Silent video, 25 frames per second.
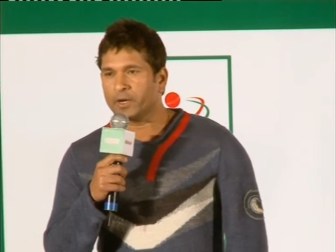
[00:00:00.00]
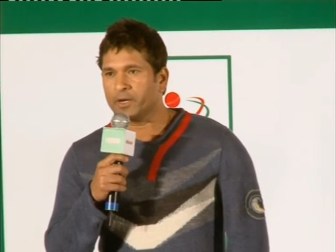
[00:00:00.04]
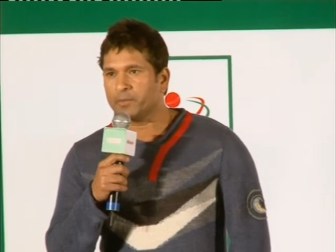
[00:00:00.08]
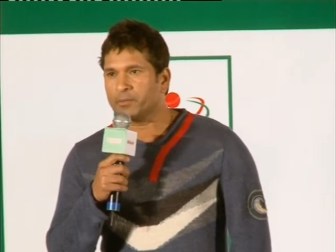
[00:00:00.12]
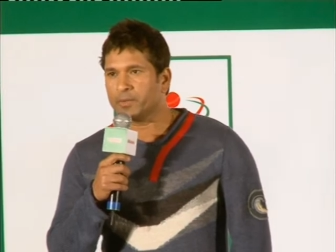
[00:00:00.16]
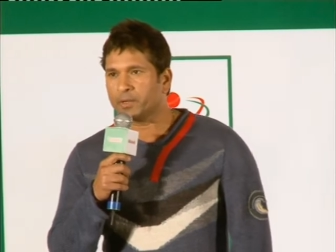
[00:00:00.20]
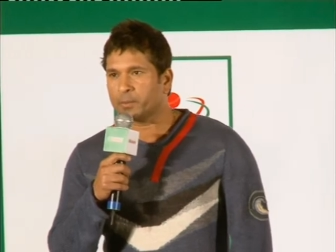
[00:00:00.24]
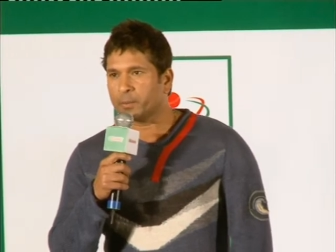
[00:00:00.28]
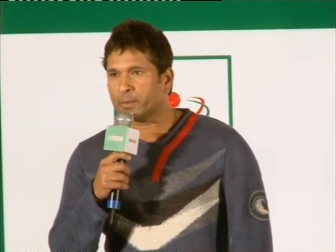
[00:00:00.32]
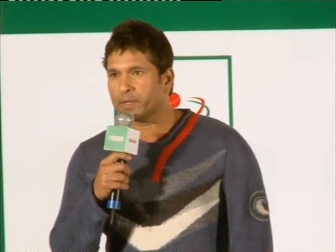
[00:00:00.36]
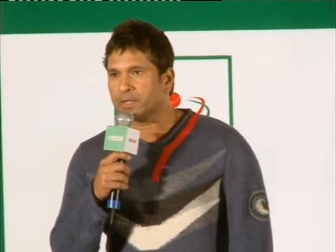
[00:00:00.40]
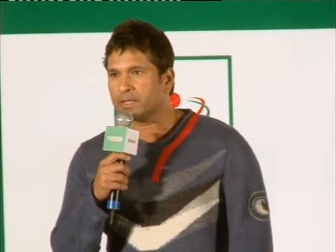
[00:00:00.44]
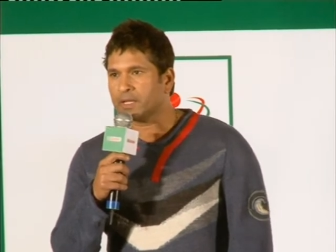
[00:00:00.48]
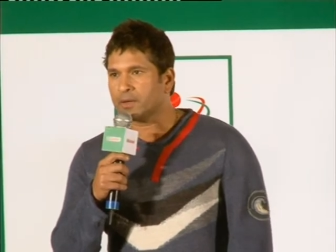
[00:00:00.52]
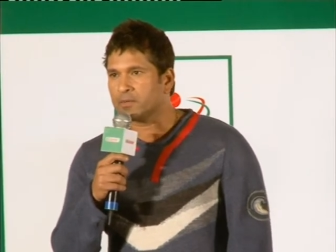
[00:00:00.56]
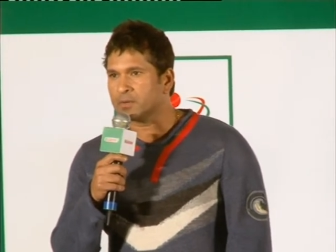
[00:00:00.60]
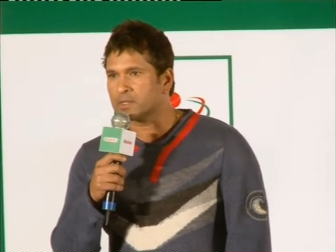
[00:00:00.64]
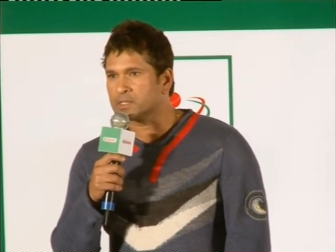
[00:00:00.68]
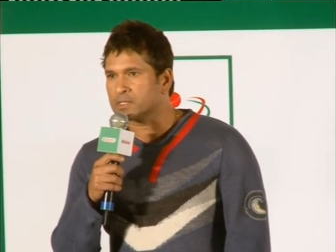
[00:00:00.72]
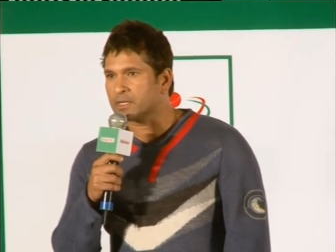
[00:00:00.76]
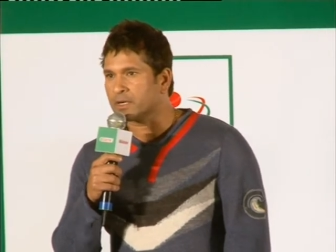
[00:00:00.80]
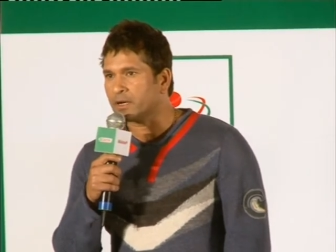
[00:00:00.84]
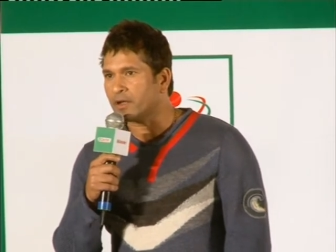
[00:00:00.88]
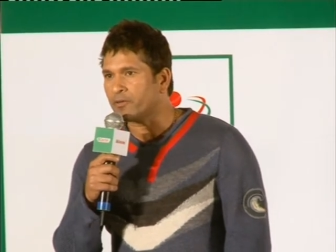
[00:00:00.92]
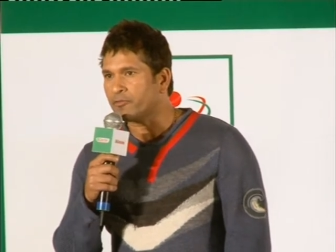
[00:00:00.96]
know, in between there
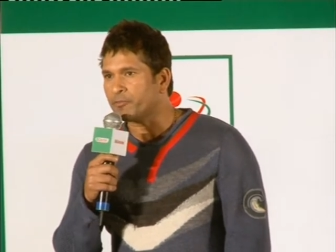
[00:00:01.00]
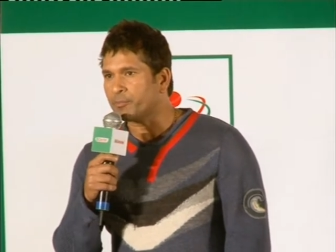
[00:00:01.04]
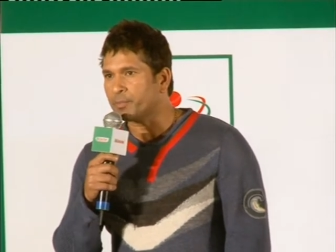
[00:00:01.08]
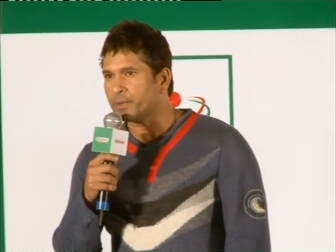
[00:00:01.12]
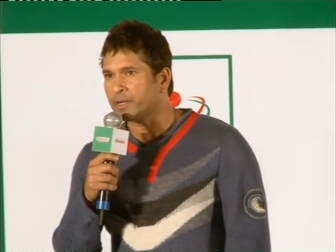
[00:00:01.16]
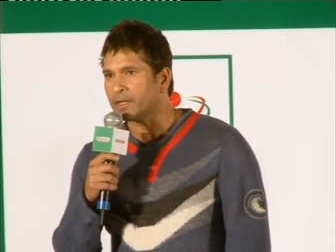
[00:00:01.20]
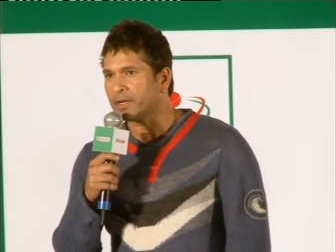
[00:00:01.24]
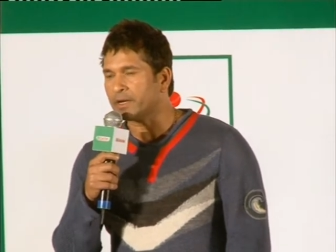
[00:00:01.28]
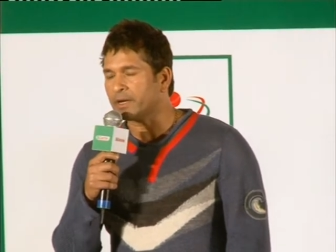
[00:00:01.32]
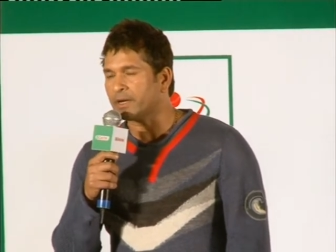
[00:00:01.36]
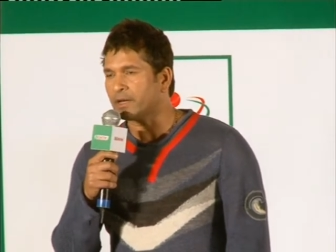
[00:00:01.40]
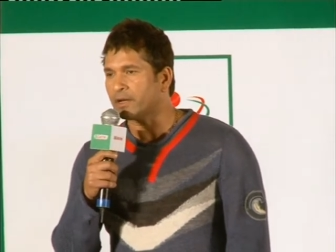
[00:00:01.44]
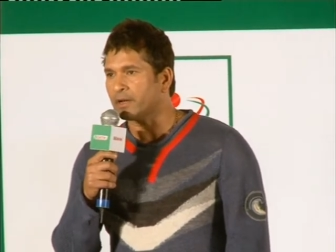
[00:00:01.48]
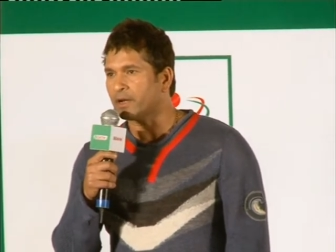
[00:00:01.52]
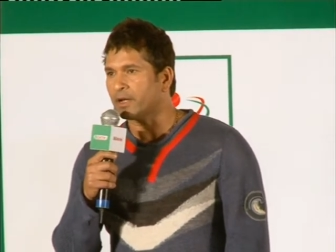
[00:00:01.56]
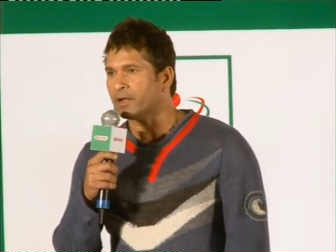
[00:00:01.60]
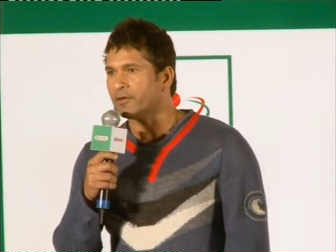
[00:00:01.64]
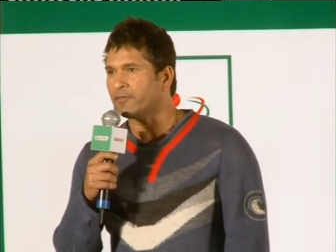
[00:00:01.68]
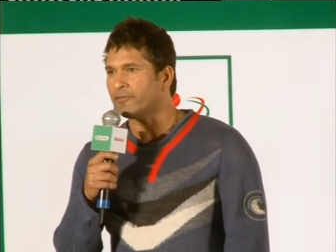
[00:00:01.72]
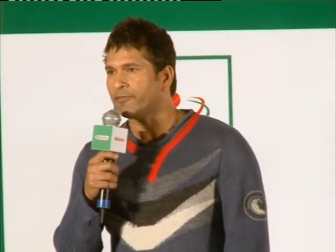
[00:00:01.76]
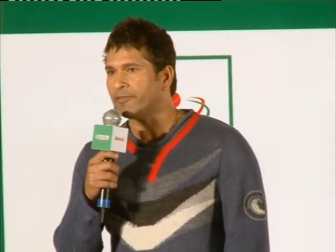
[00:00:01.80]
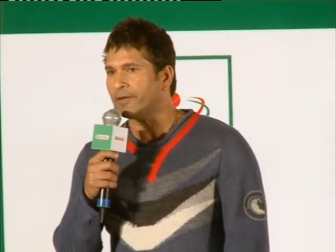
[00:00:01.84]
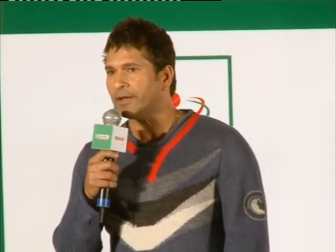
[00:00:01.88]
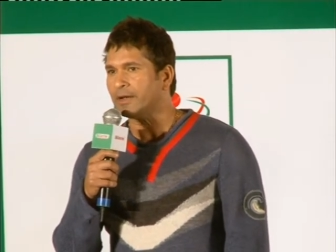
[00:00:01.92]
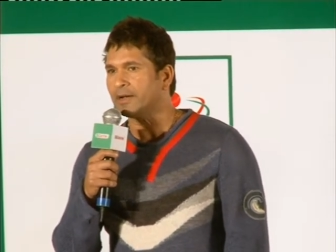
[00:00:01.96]
was a rough period and
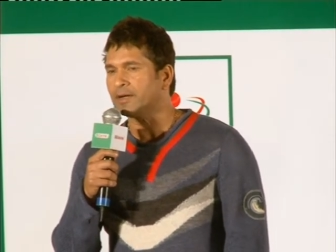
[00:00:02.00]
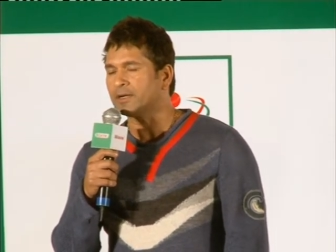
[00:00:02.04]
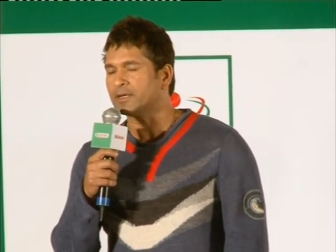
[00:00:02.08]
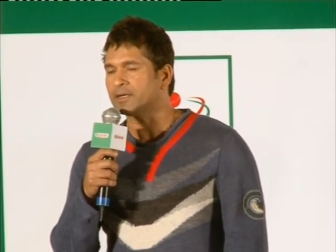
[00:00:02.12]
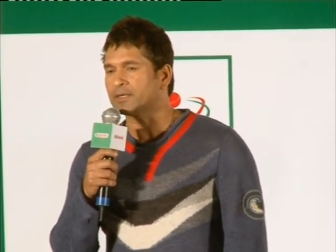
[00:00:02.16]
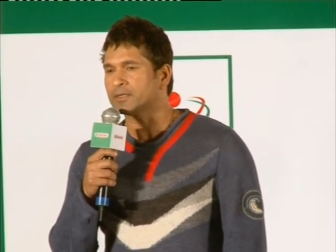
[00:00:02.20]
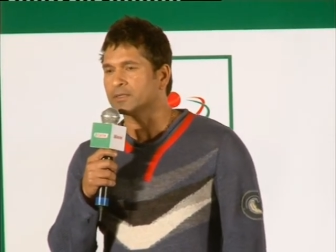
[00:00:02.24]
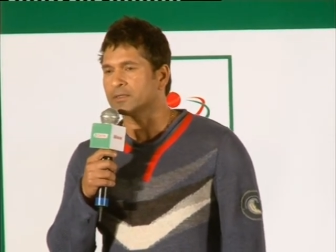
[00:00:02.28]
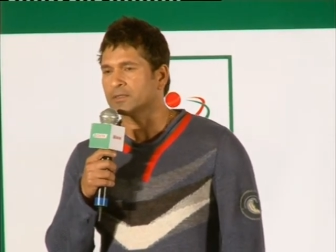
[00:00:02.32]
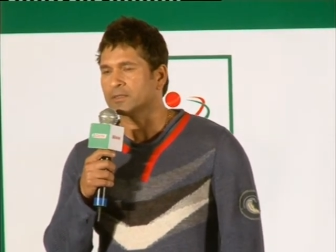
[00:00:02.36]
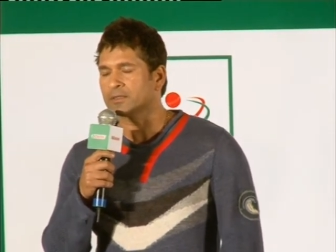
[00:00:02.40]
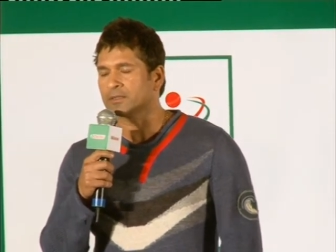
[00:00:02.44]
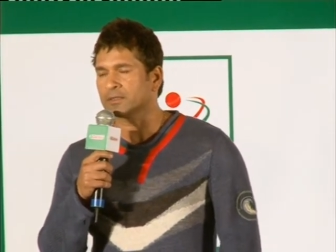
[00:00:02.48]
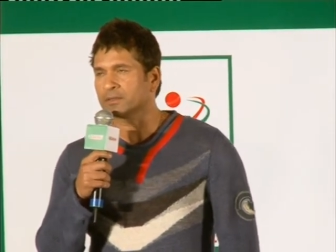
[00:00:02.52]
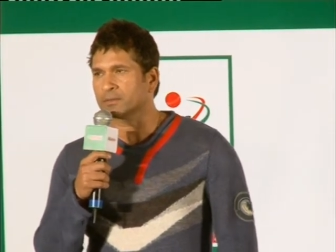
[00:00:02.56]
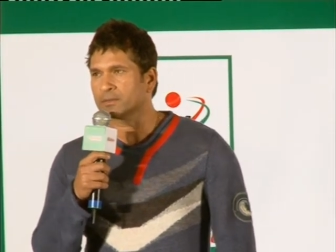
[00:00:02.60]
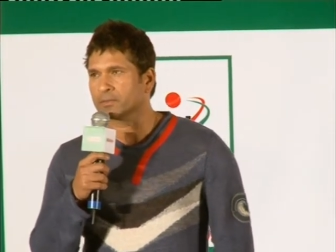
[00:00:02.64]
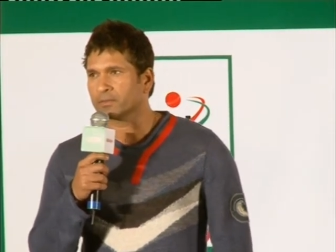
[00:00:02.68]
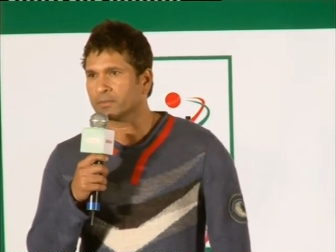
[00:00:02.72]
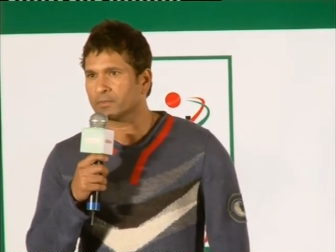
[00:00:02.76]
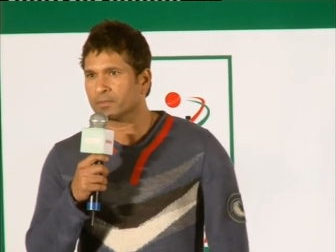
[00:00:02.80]
I felt uh,